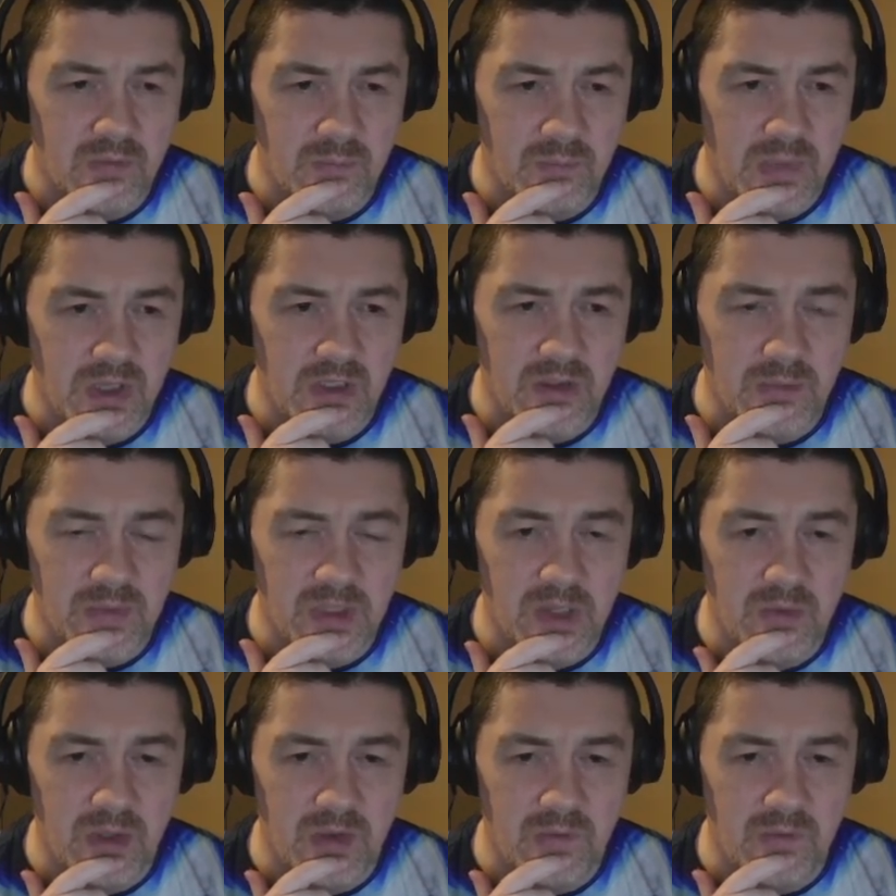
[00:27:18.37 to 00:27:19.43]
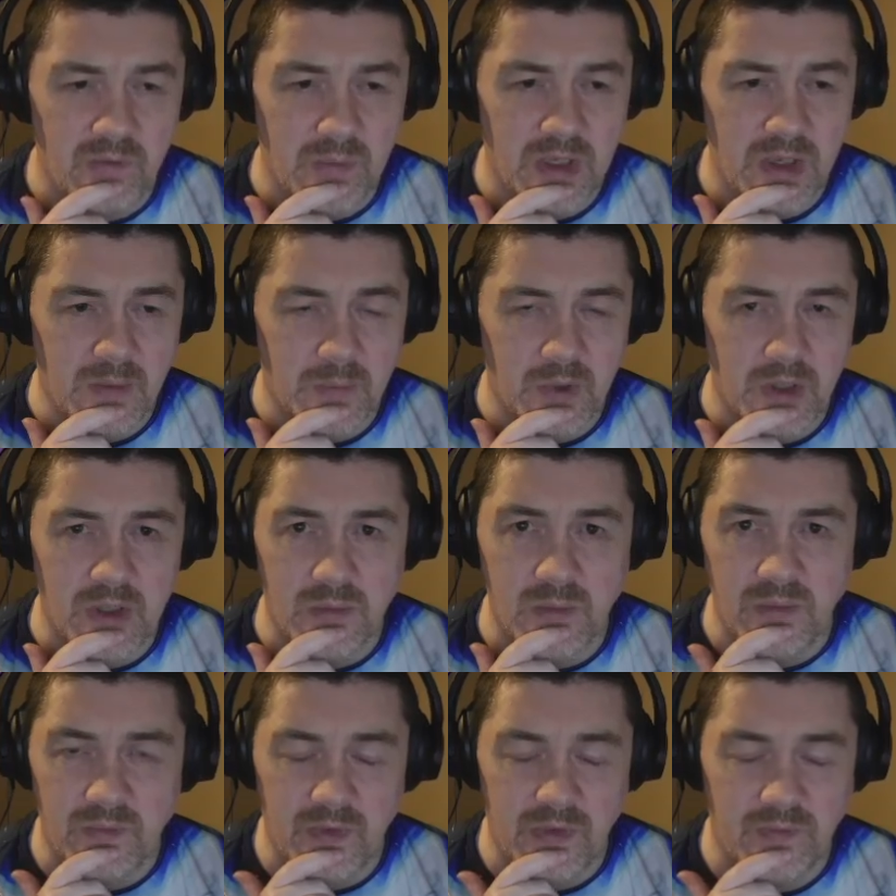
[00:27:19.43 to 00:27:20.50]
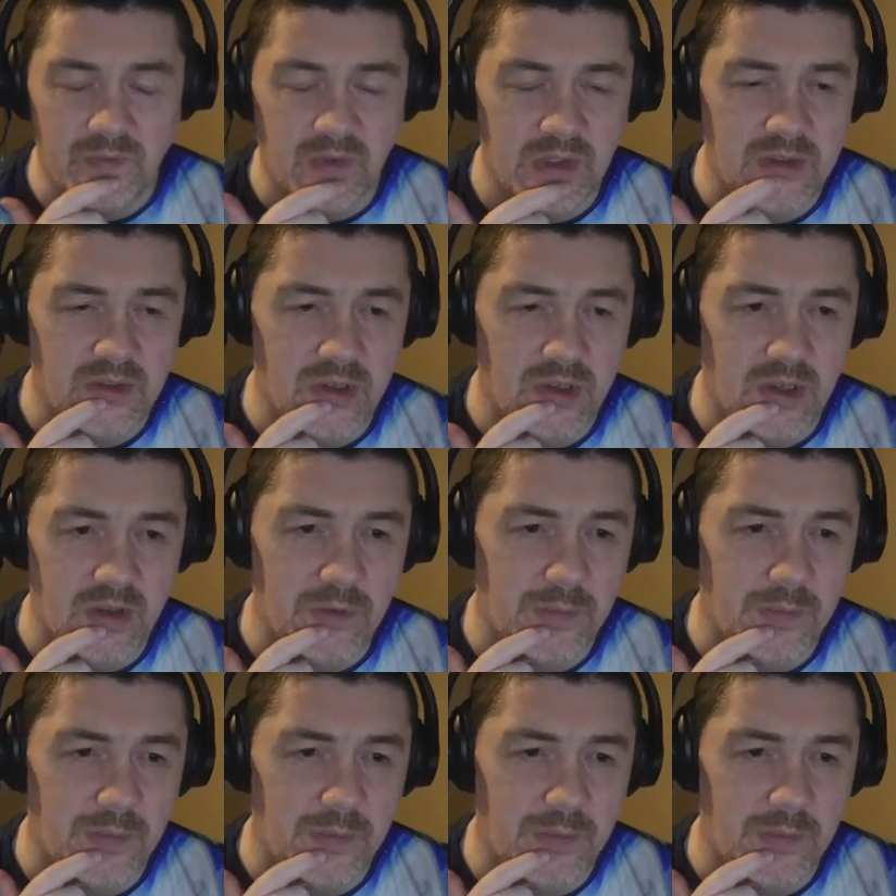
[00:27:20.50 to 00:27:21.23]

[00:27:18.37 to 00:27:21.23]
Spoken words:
beating them down enough for me. I'm going to come in for the victory."